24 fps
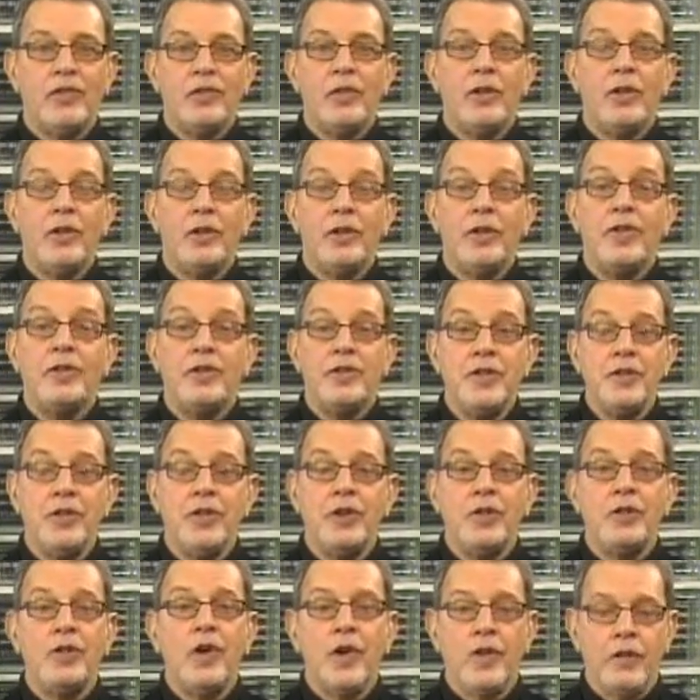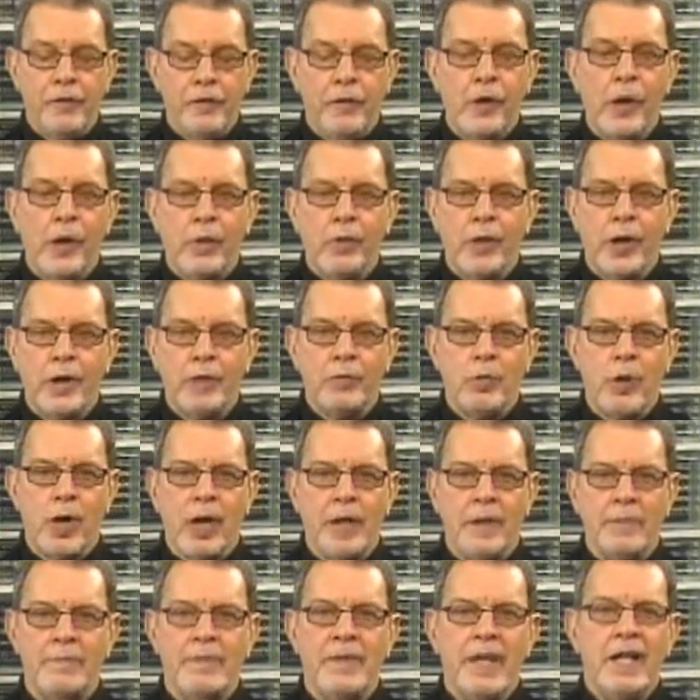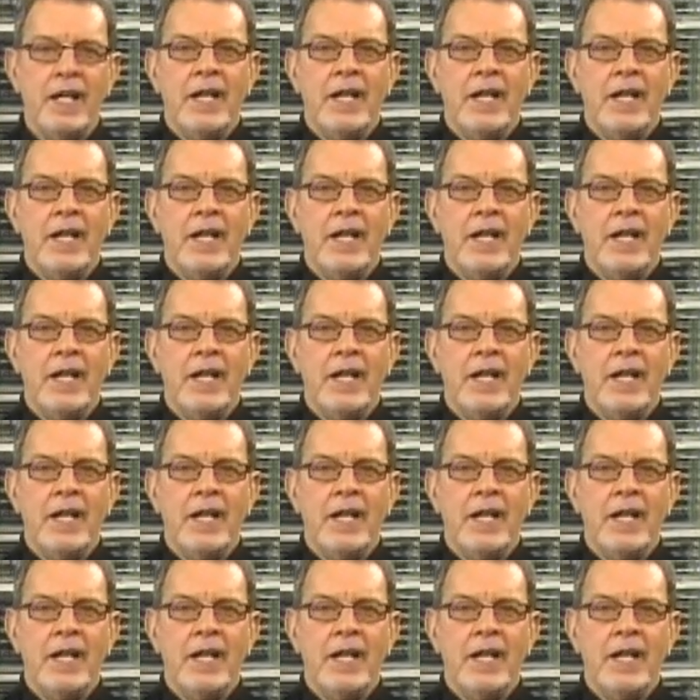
your Look News 411.